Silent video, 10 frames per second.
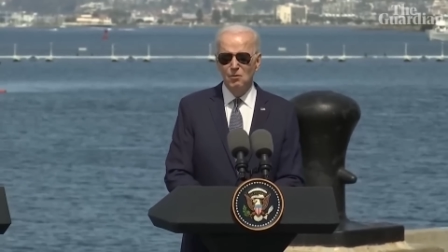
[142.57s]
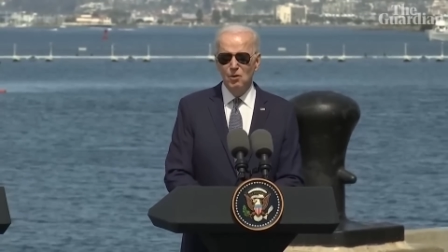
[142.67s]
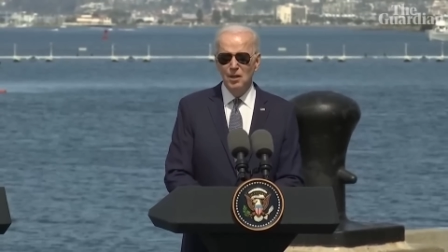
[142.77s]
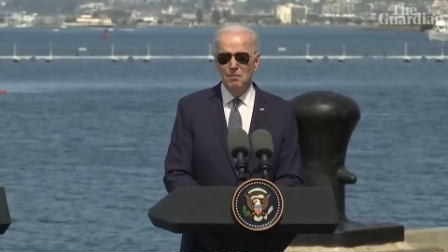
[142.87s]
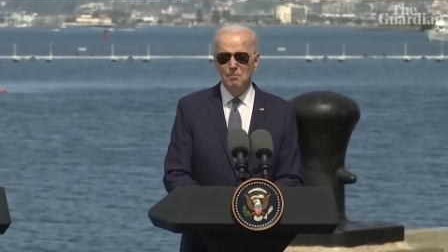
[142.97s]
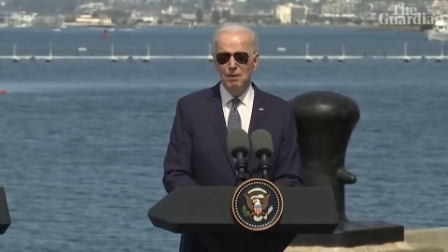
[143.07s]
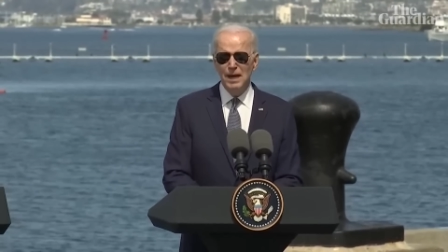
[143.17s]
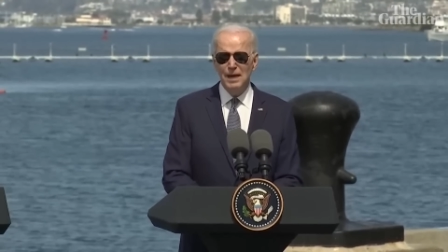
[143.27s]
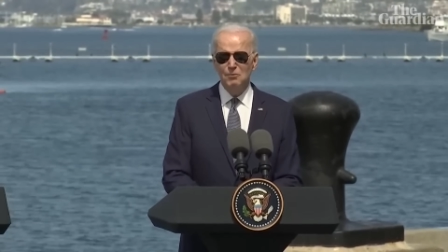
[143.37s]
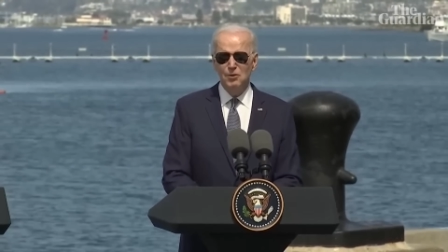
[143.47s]
will
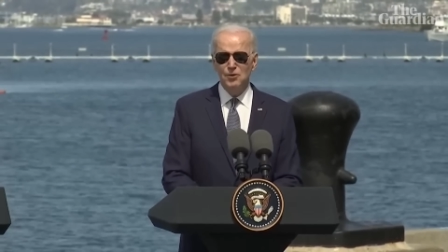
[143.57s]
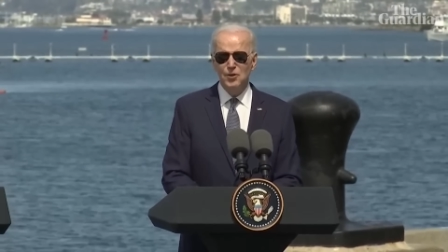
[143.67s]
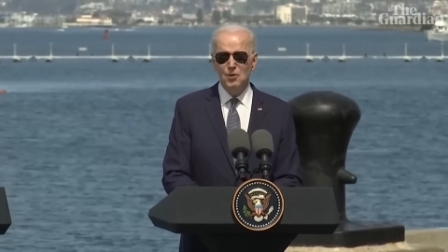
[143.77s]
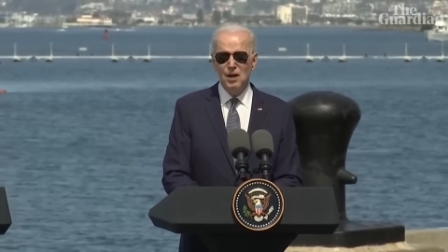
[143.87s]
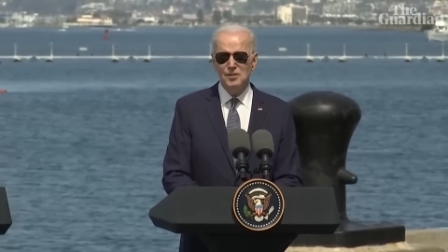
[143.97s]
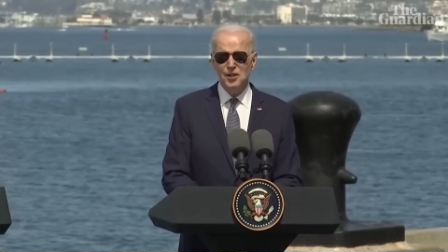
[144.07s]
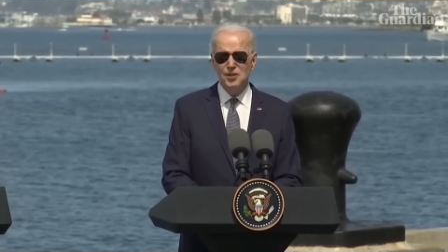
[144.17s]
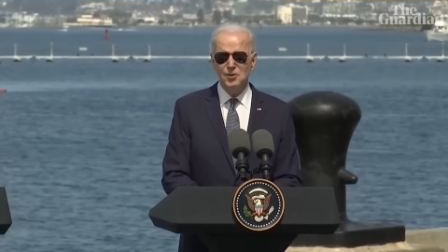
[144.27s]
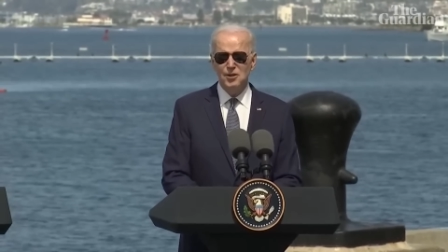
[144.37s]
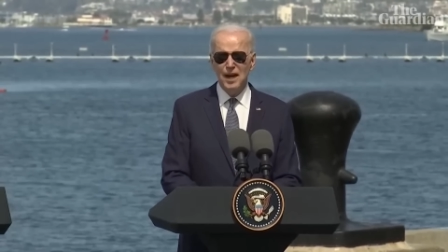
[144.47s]
embed with US and
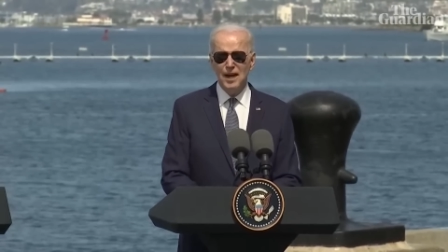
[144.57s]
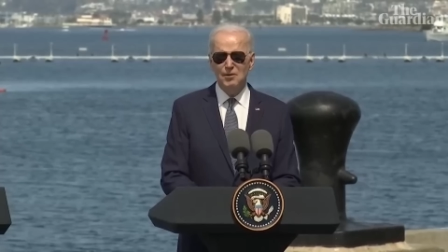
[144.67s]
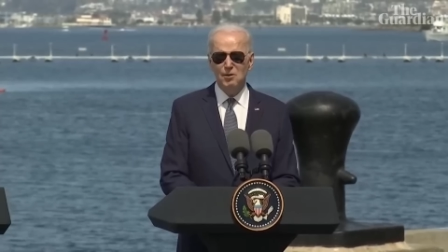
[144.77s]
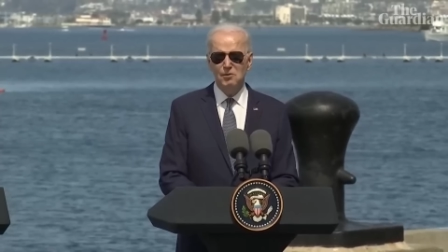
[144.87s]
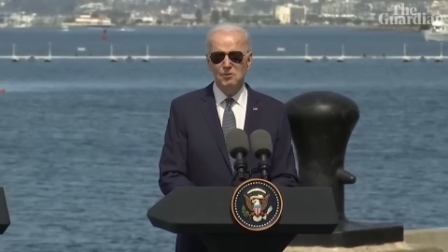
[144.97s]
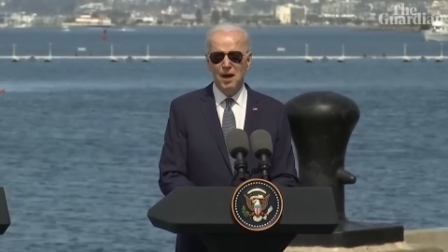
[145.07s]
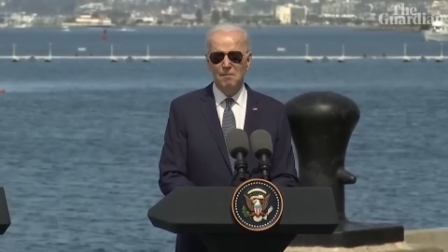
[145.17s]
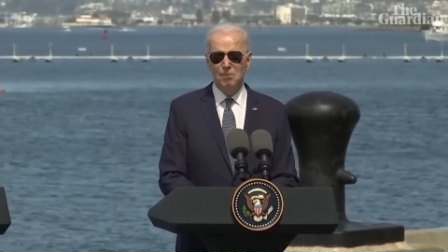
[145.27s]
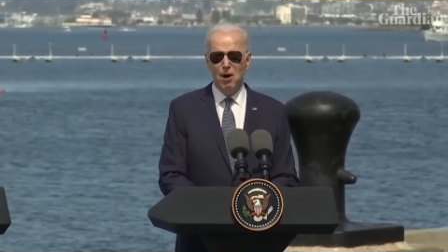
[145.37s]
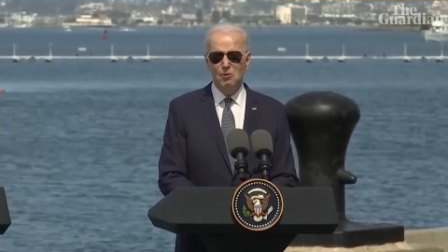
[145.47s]
UK crews
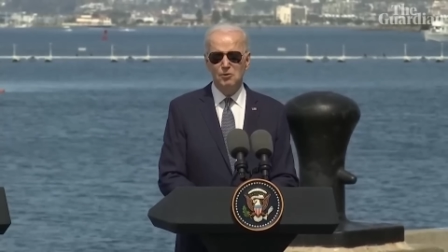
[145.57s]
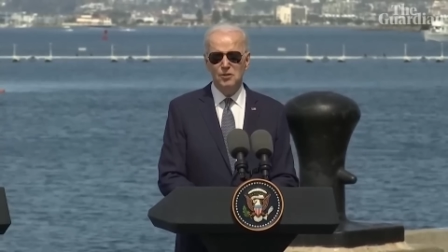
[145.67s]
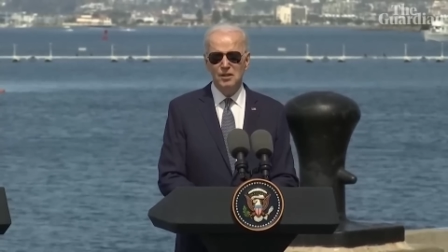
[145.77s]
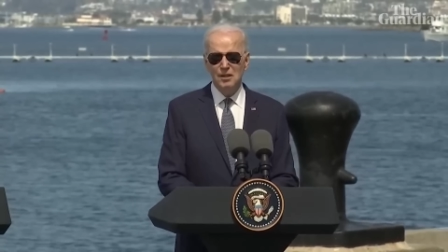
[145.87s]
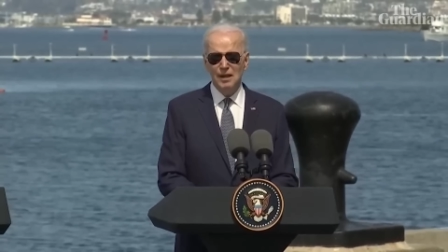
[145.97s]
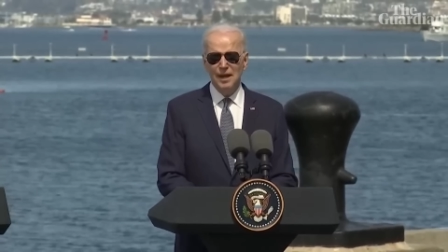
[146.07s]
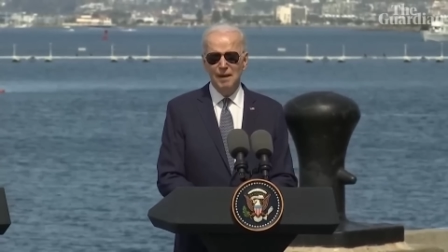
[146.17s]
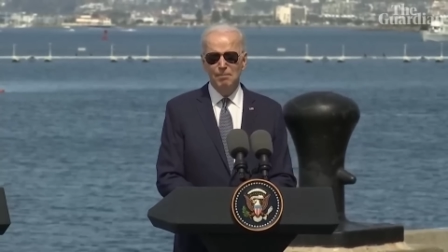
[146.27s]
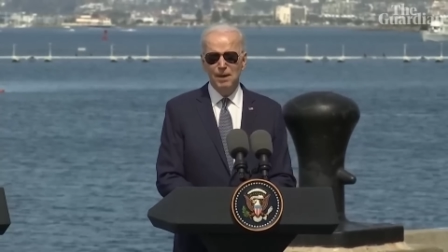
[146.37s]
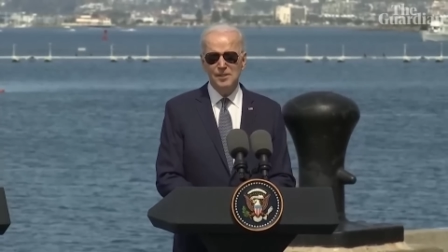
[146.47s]
on boats and
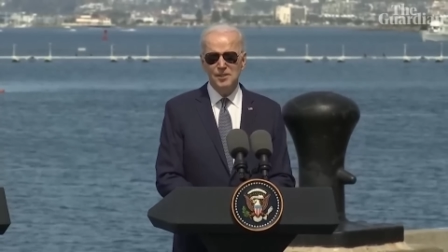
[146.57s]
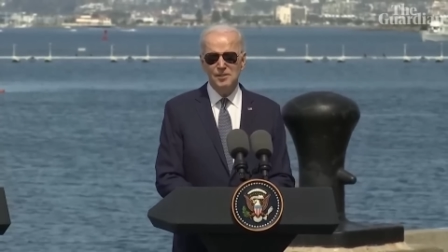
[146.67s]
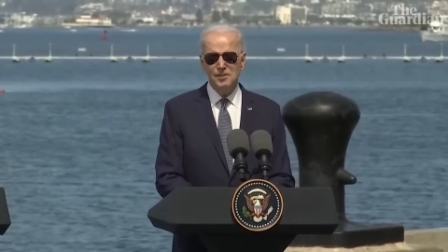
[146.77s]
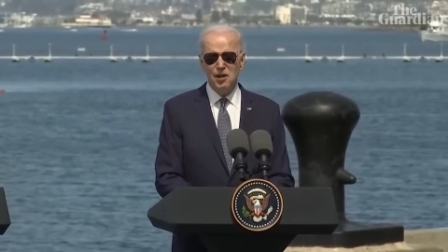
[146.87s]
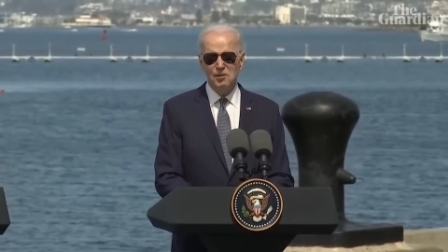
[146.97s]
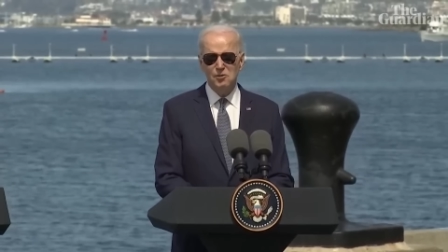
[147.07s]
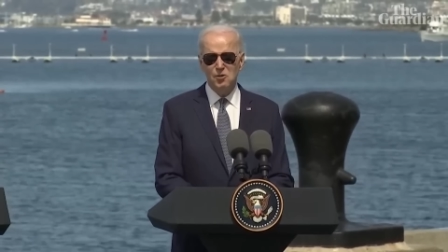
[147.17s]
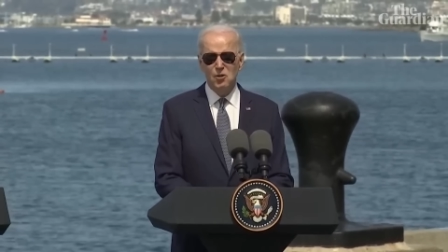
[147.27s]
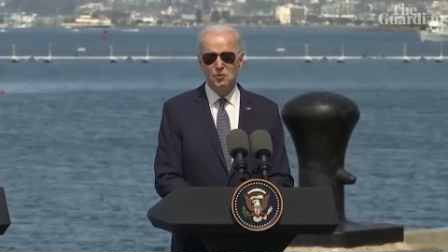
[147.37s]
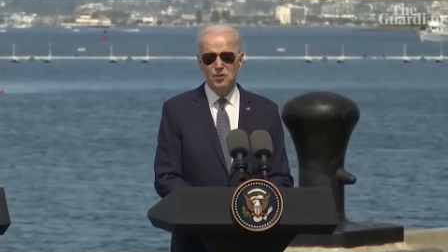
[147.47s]
at bases in our
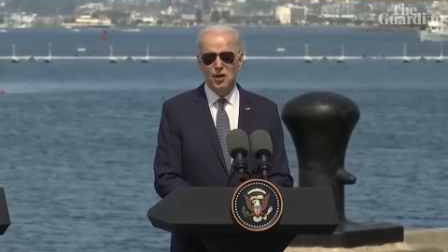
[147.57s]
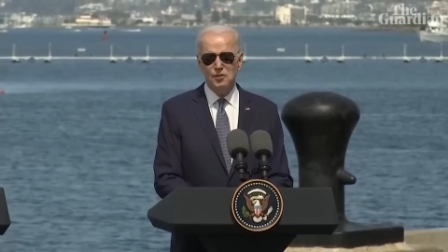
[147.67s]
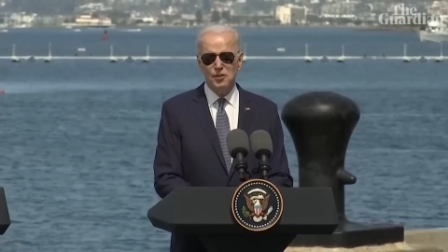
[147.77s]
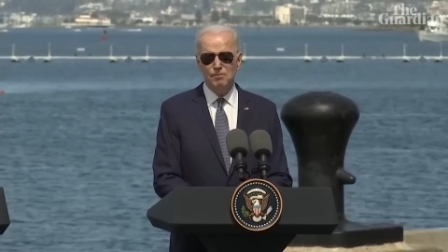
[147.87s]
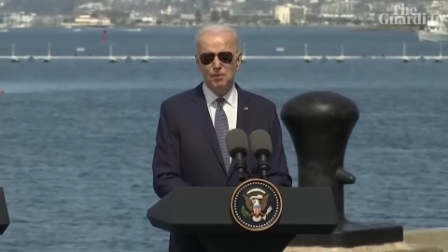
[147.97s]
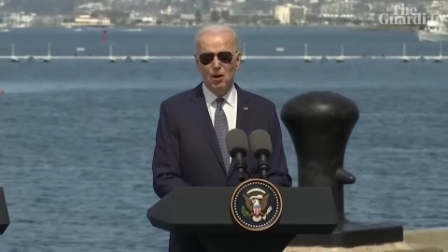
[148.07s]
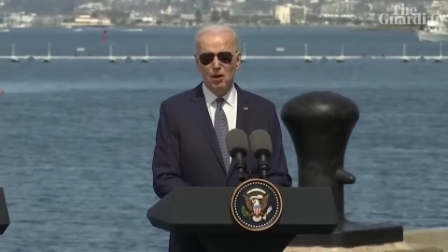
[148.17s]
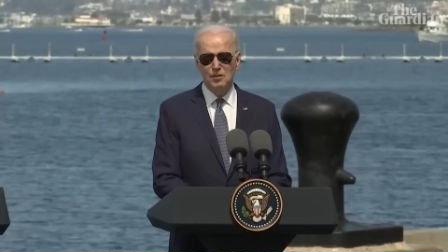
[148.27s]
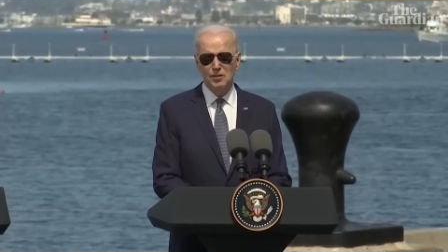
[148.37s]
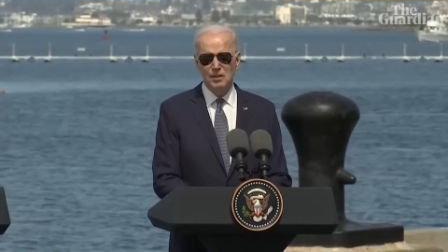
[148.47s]
schools and our
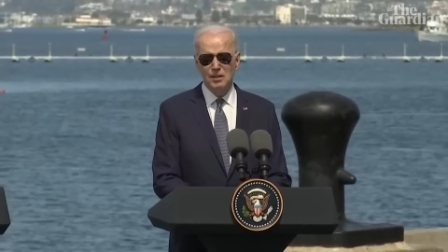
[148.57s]
shipyards.